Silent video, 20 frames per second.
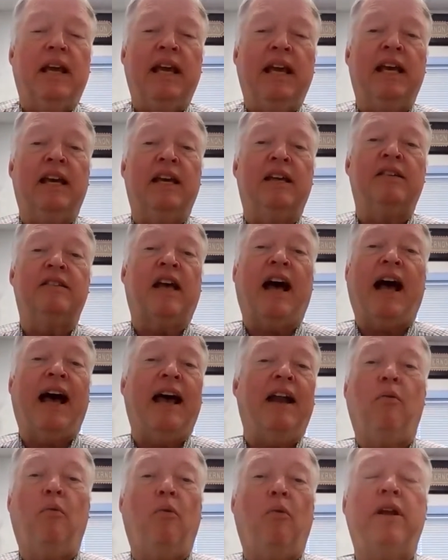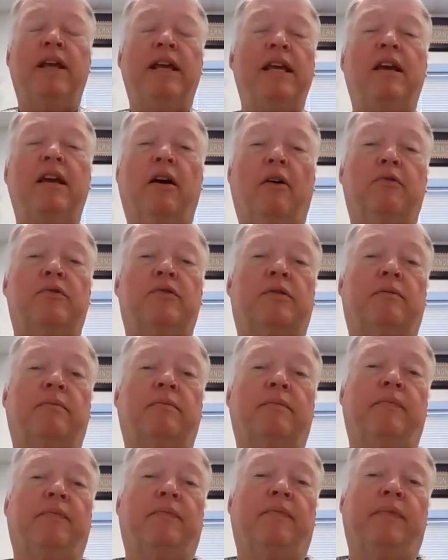Is I don't want egos.
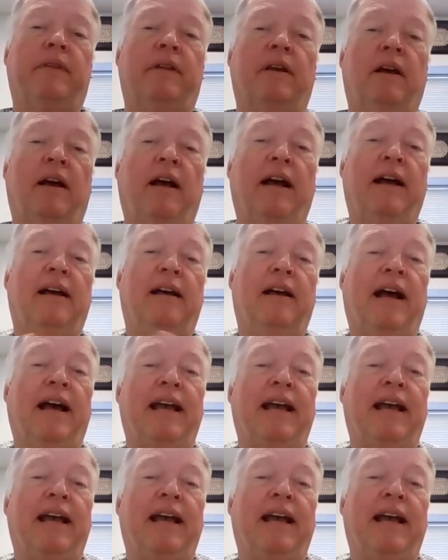I,